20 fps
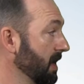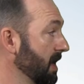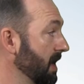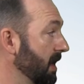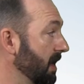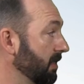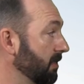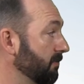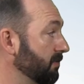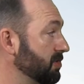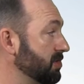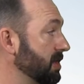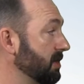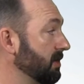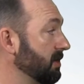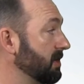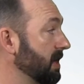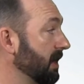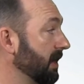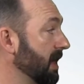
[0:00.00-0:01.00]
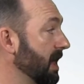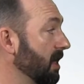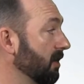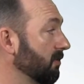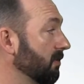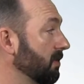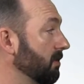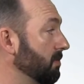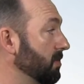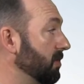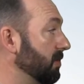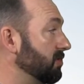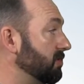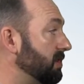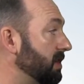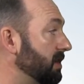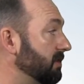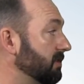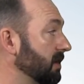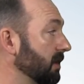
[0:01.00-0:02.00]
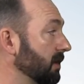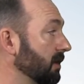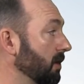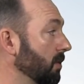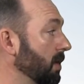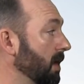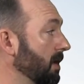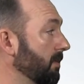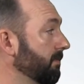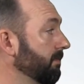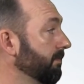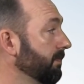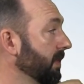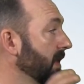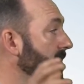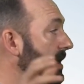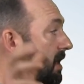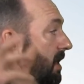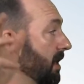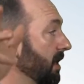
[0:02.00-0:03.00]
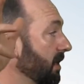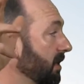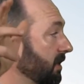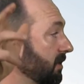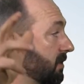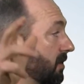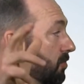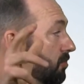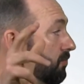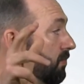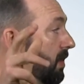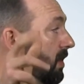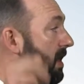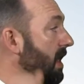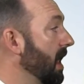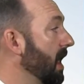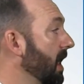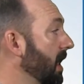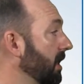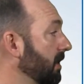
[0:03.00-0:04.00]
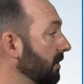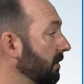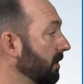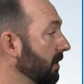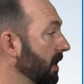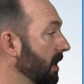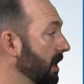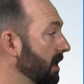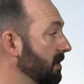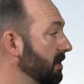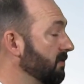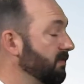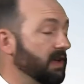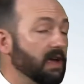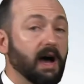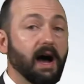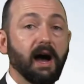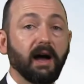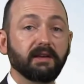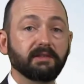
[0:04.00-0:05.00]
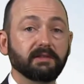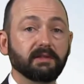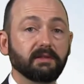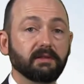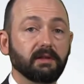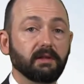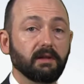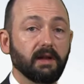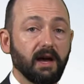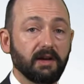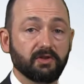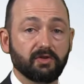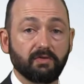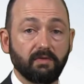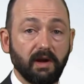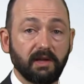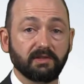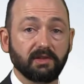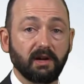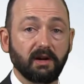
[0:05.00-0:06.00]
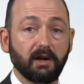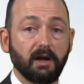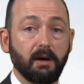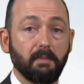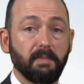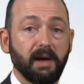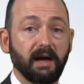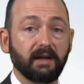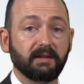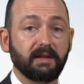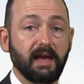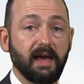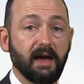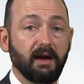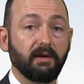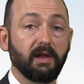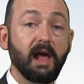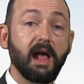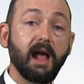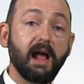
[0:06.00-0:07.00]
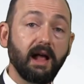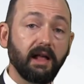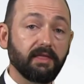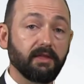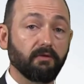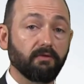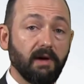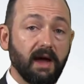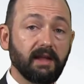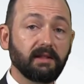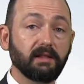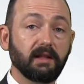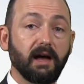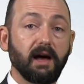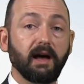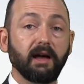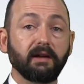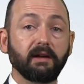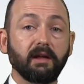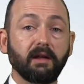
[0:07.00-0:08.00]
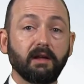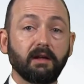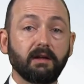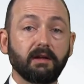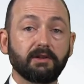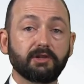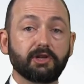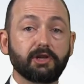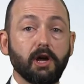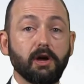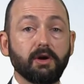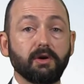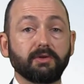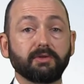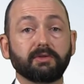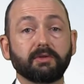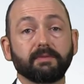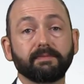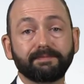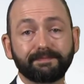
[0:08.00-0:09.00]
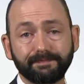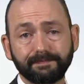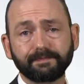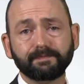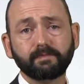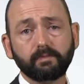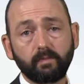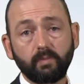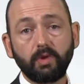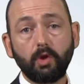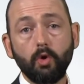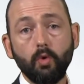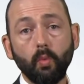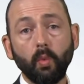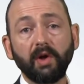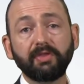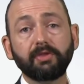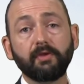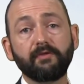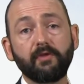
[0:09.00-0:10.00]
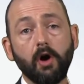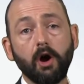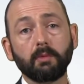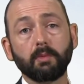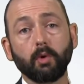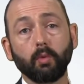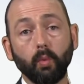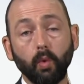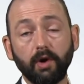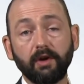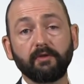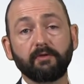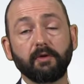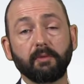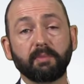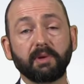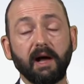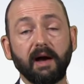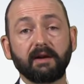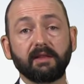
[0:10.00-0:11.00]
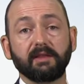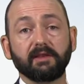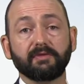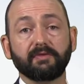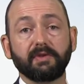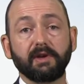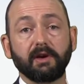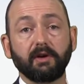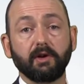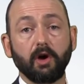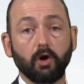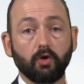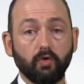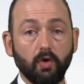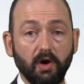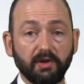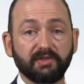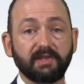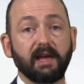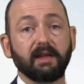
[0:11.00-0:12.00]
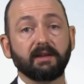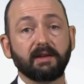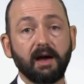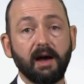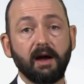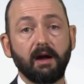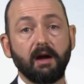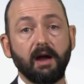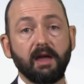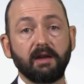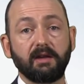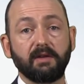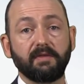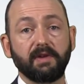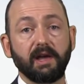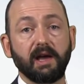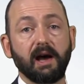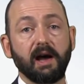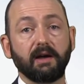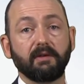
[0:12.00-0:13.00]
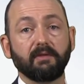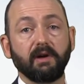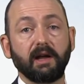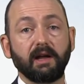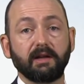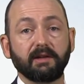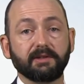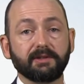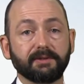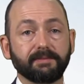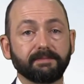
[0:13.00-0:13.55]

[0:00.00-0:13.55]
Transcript: And the Virginia Tech algorithm, you can see, is going to go up. And at those very high NDVIs, the nitrogen rate is going to come back down. And the red line shows what the farmer would have applied in this field across that entire NDVI range.